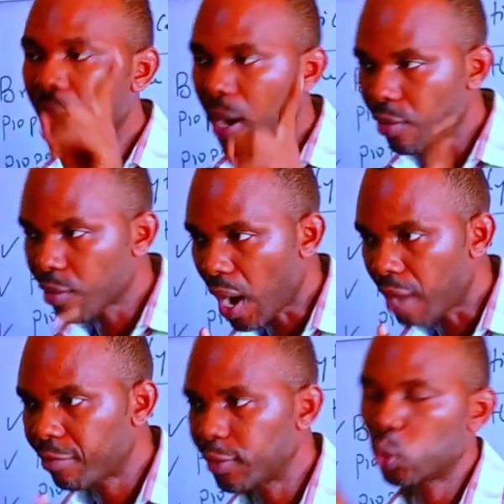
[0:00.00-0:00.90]

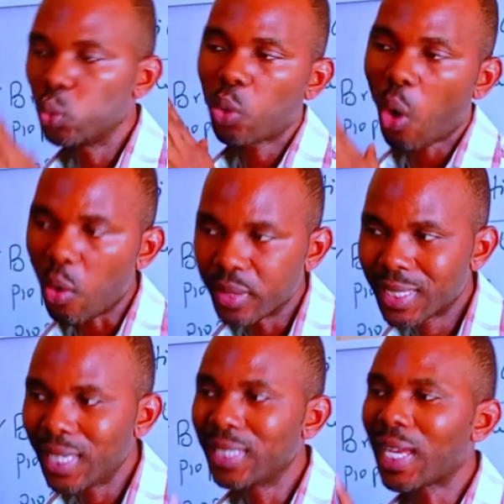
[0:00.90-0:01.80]
paragraph should
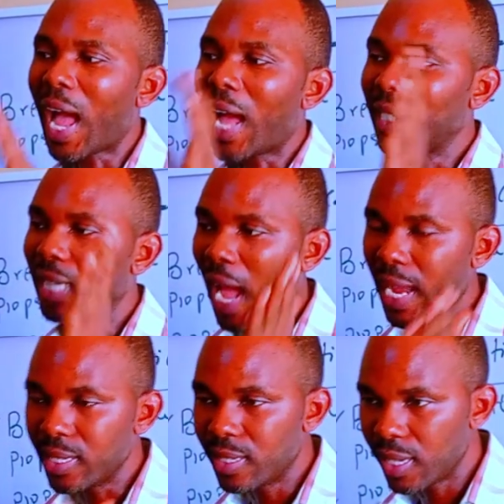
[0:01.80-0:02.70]
contain an
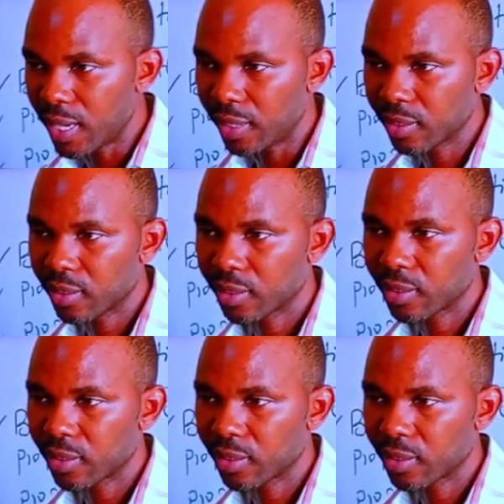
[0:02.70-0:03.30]
idea.